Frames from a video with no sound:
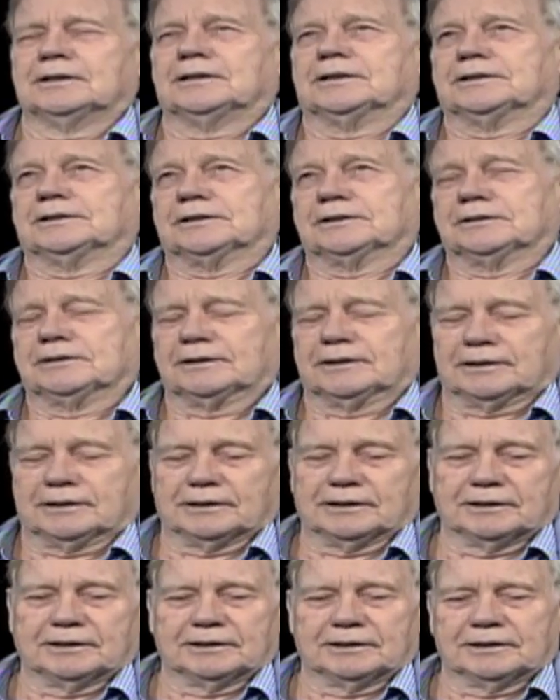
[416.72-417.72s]
he says, Oh. Ah.
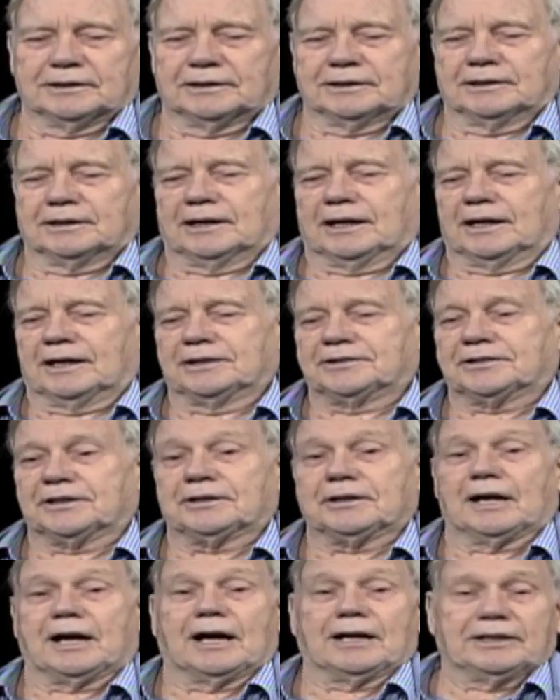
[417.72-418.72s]
I
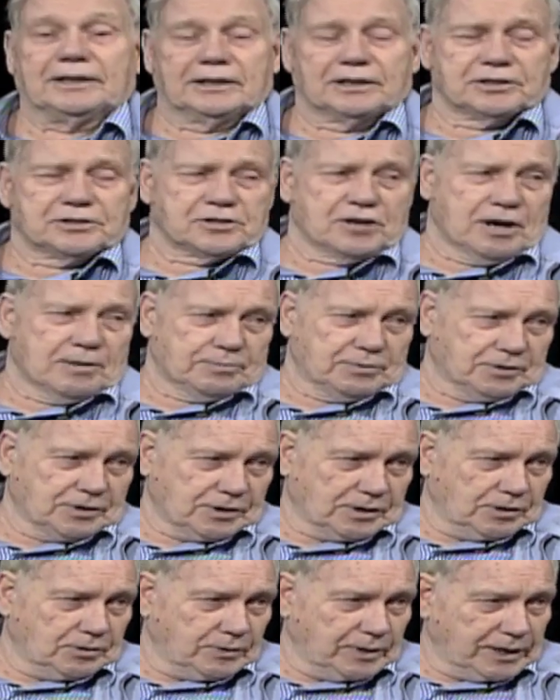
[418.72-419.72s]
said, I need a chopper to
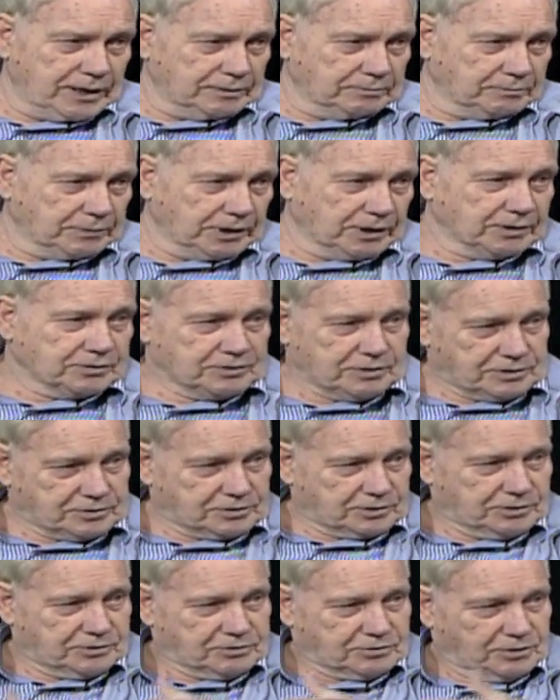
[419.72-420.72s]
go in because
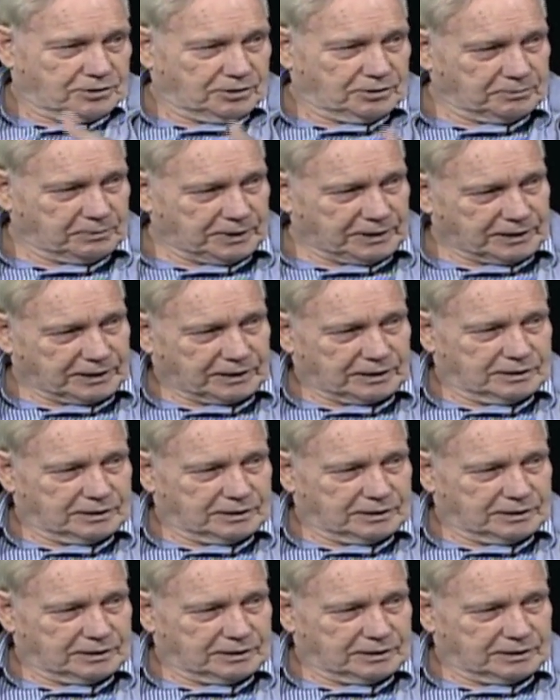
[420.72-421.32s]
it's controlled by the,